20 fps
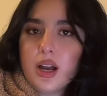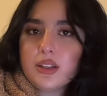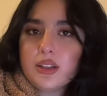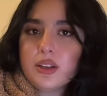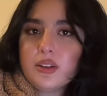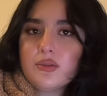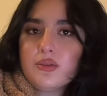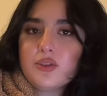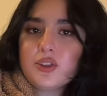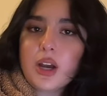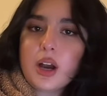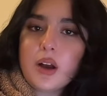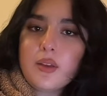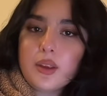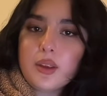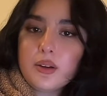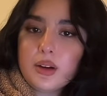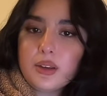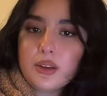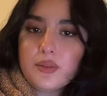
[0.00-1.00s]
I don't chat
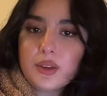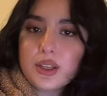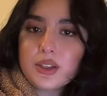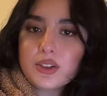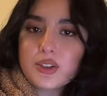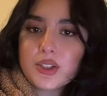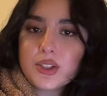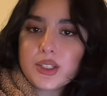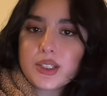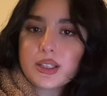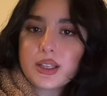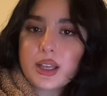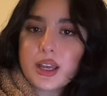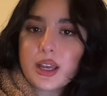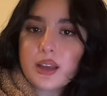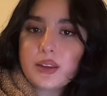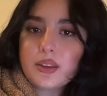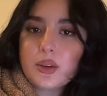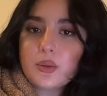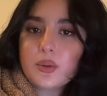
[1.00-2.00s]
on there or anything. It's just
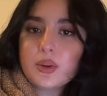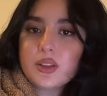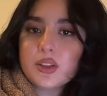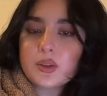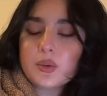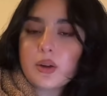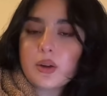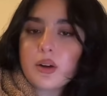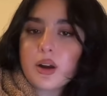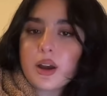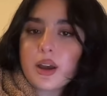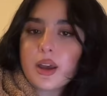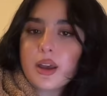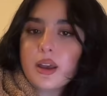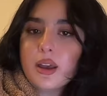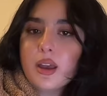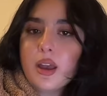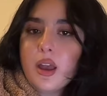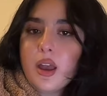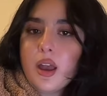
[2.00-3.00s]
like the ones where
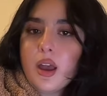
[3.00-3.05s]
I,